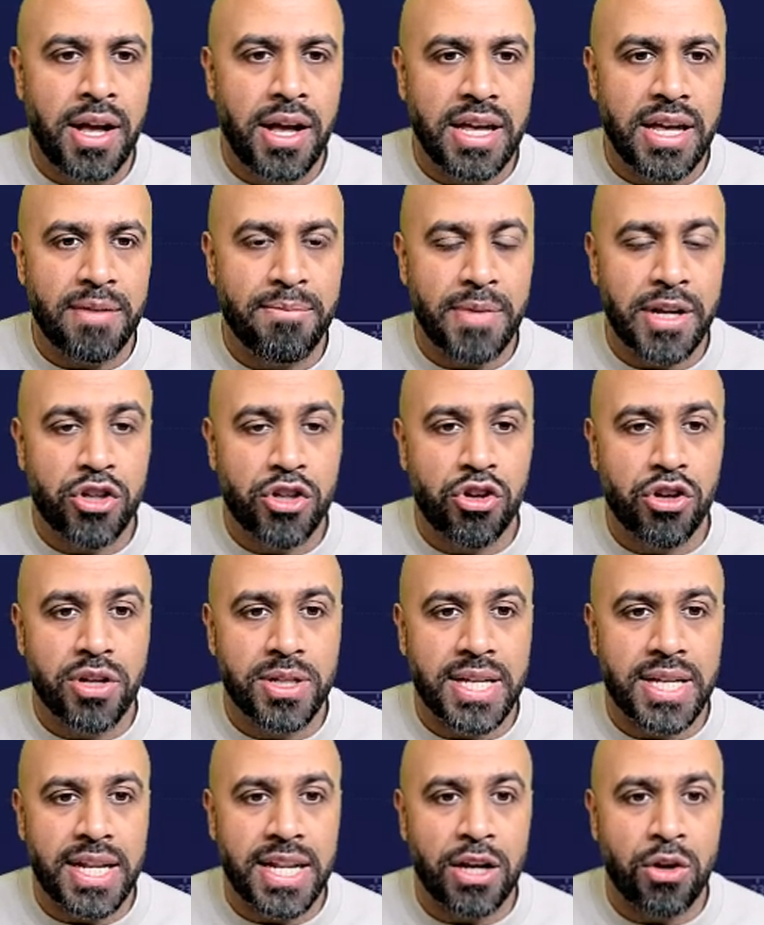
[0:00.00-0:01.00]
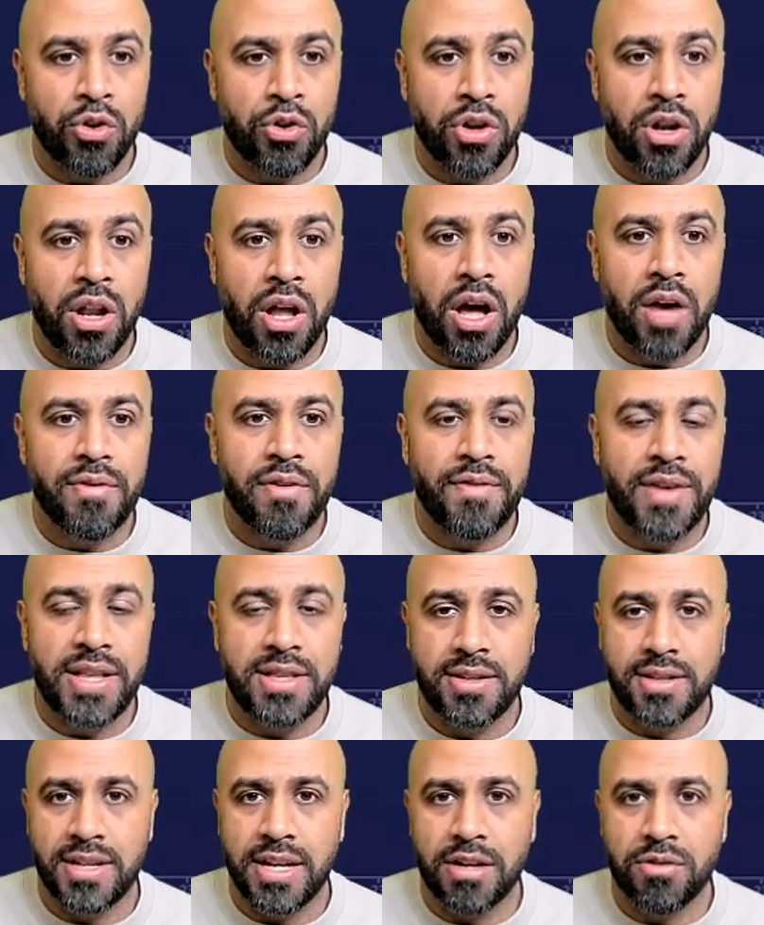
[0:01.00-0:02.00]
It makes sure you're attending all your live
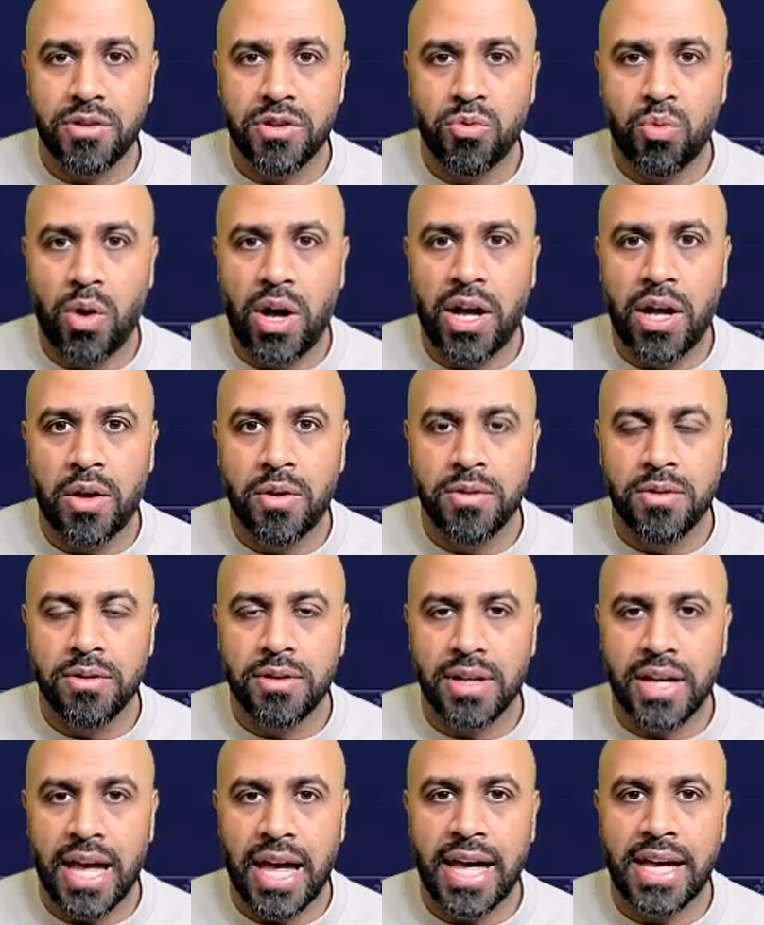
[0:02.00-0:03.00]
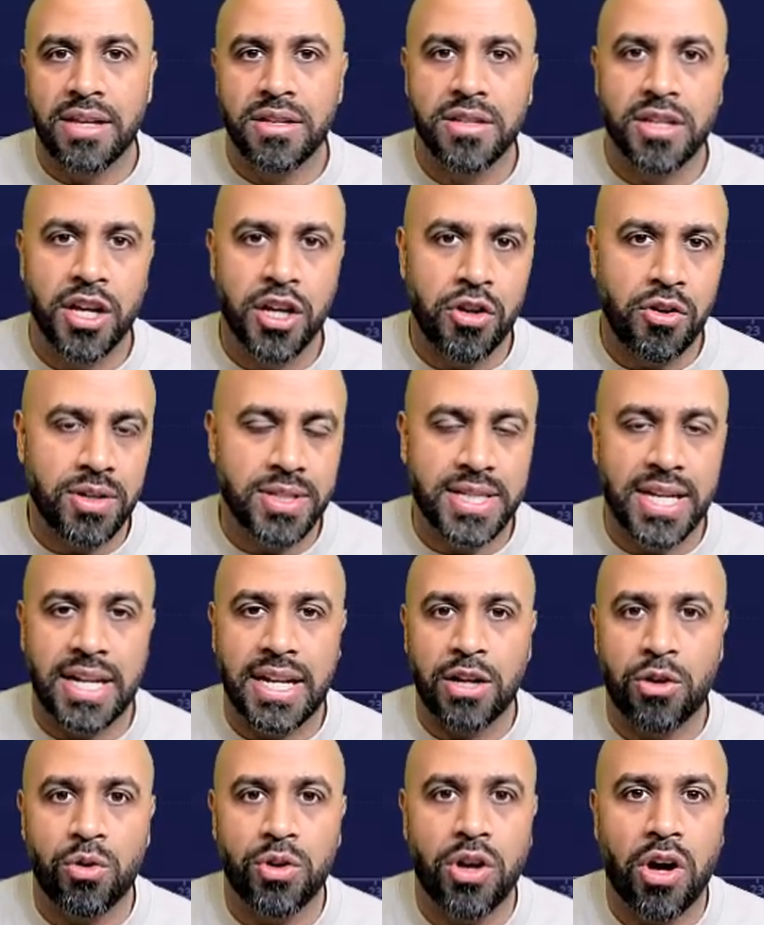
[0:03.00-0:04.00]
events here as well, okay? So you're
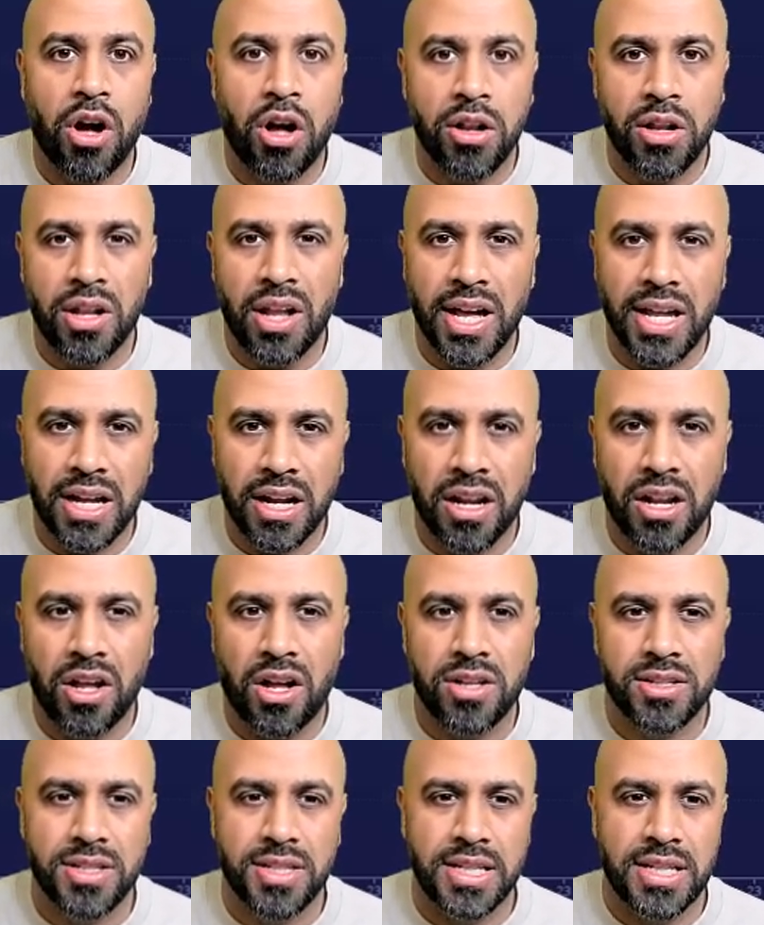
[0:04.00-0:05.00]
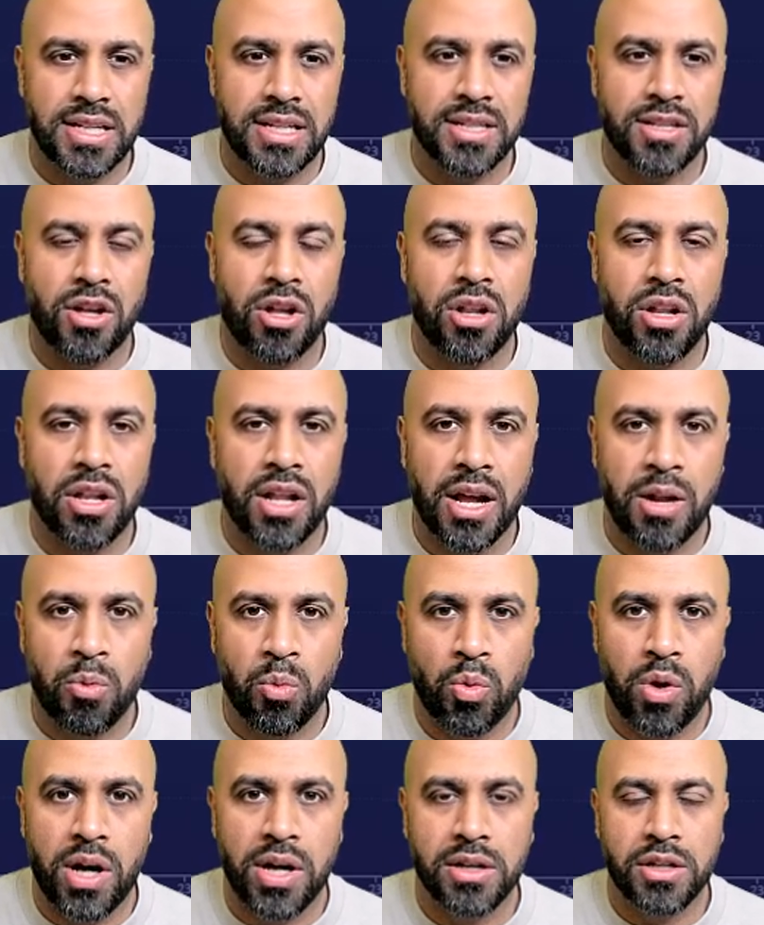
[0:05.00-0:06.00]
attending all your online classes,
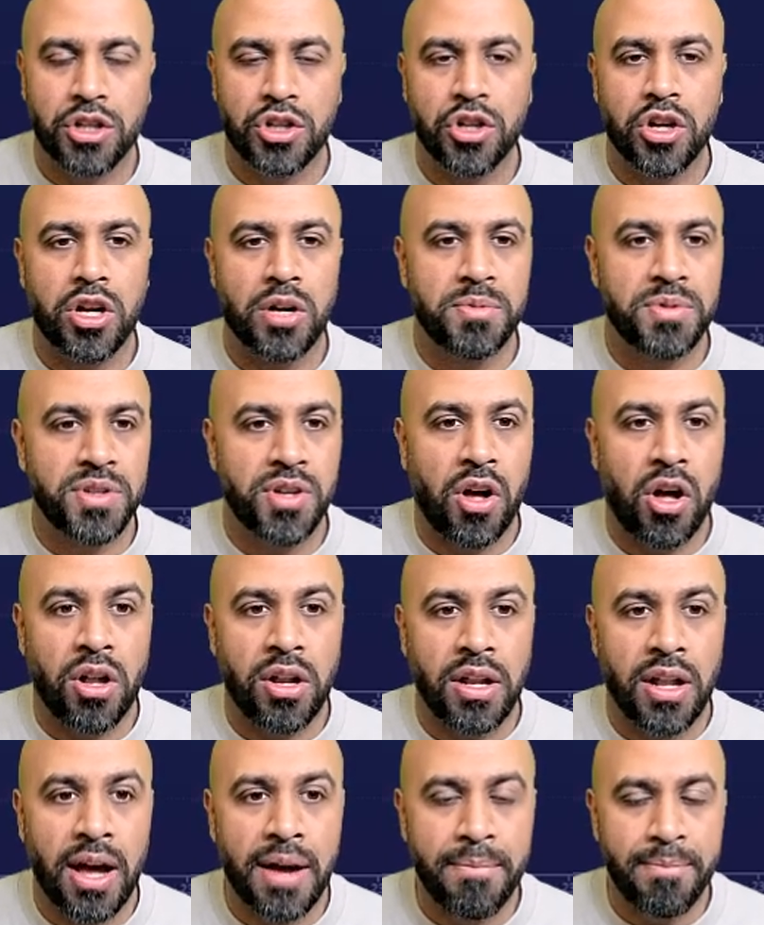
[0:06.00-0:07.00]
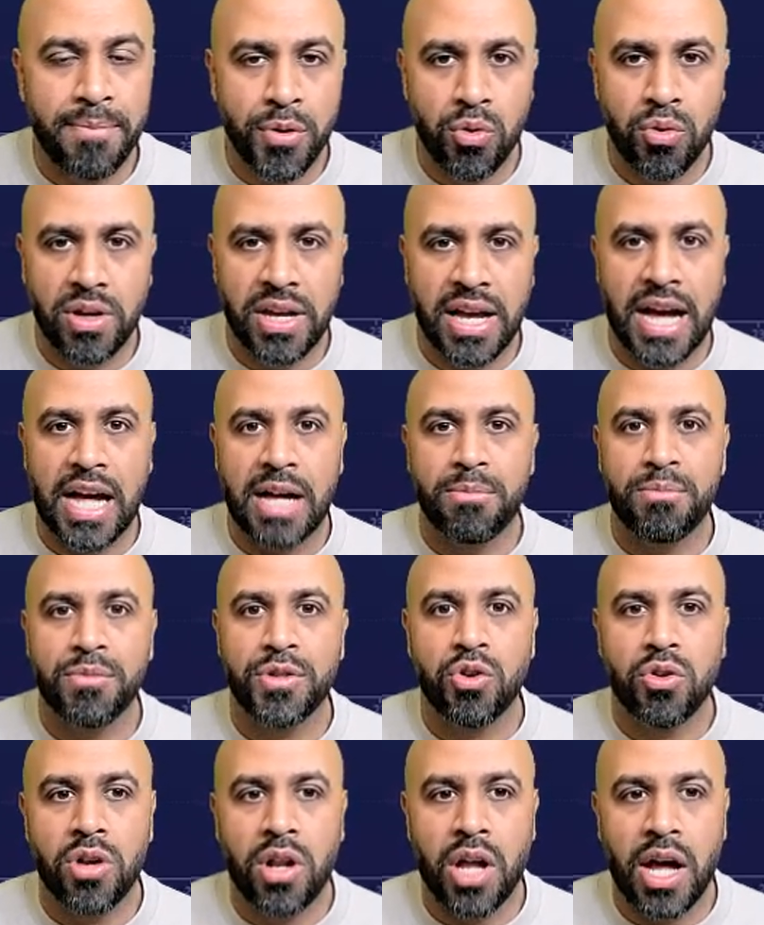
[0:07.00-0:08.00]
online workshops, online boot
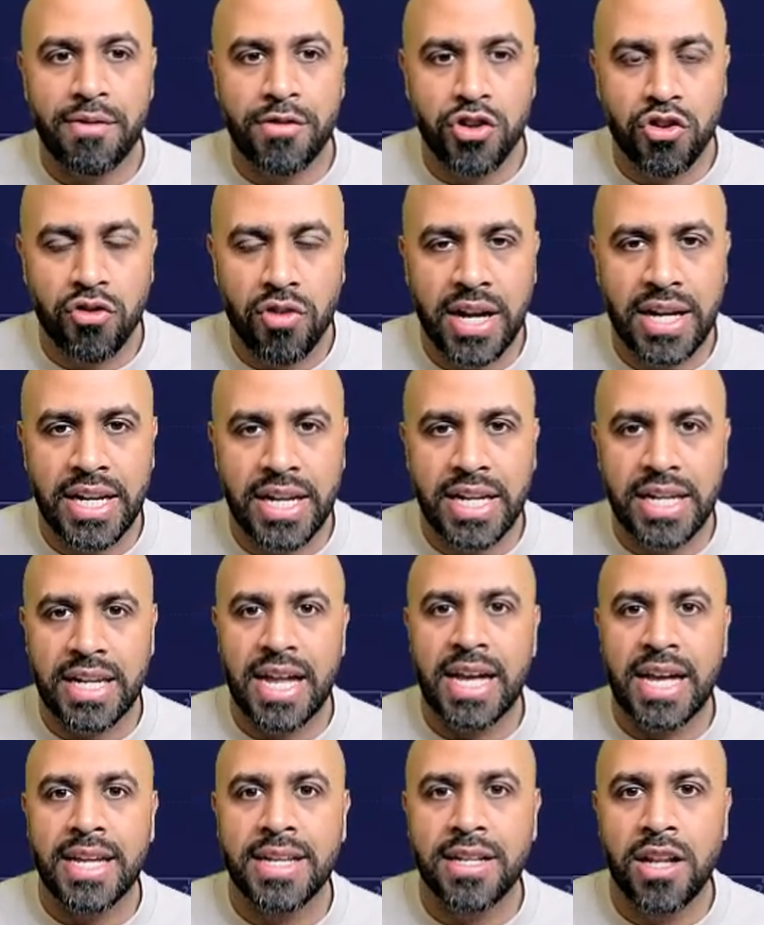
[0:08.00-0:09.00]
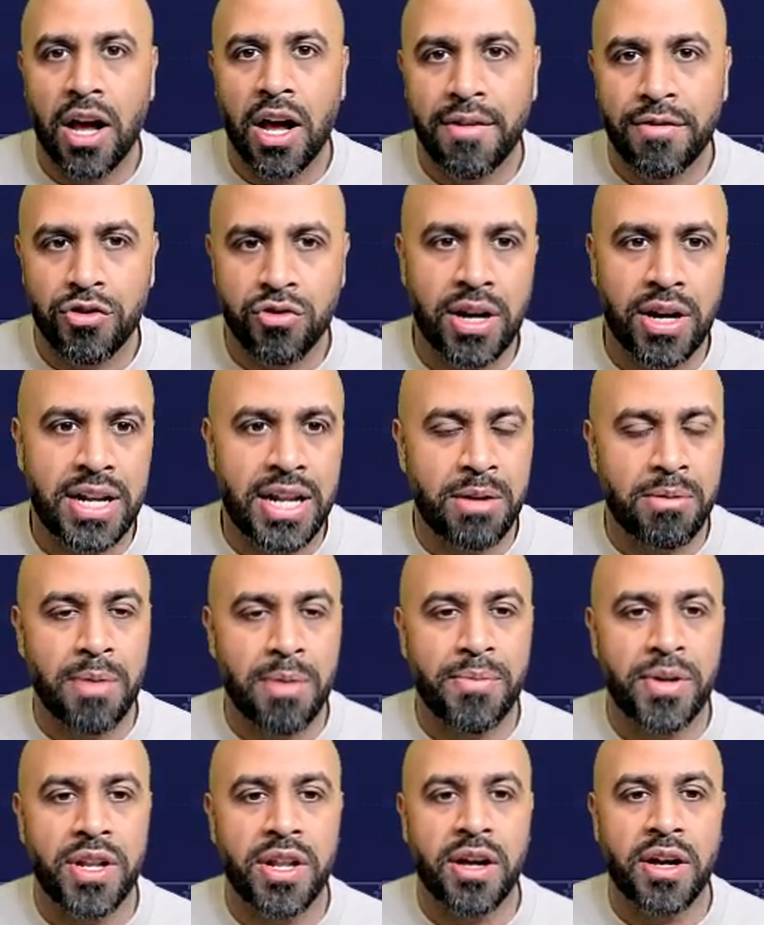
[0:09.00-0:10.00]
camps, your live trading days, live trading
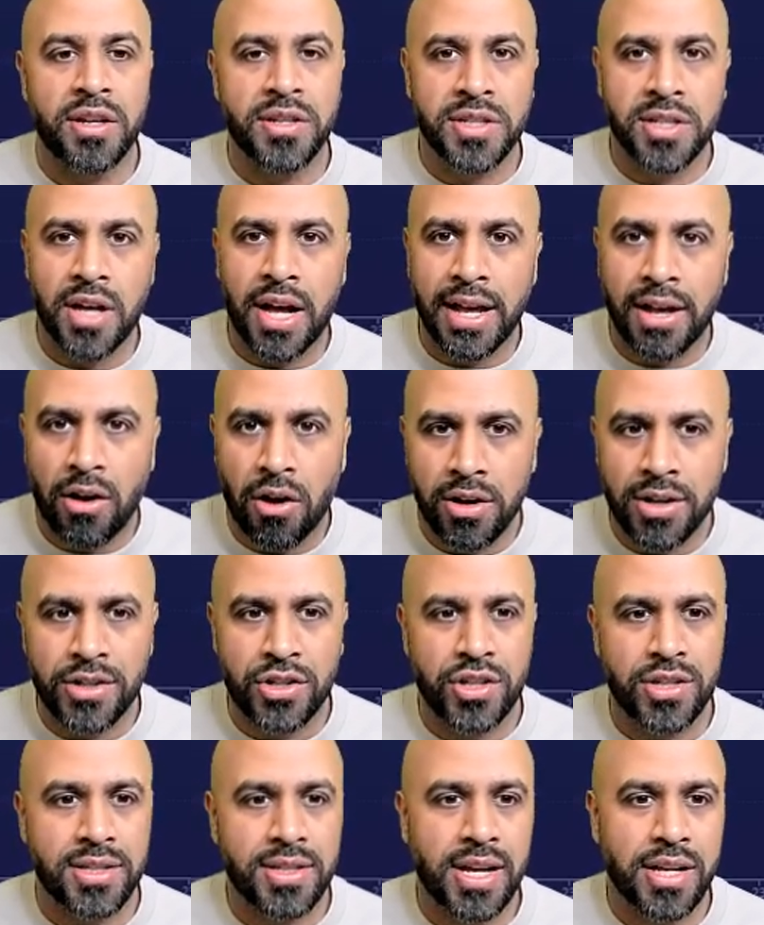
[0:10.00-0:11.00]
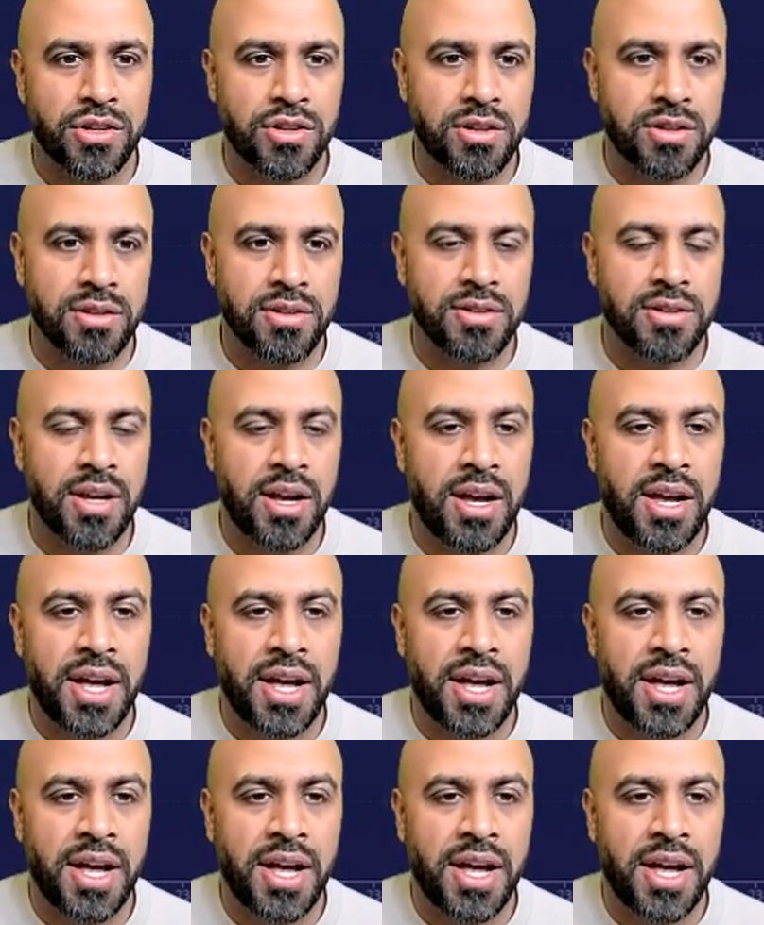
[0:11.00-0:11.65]
webinars, psychology sessions.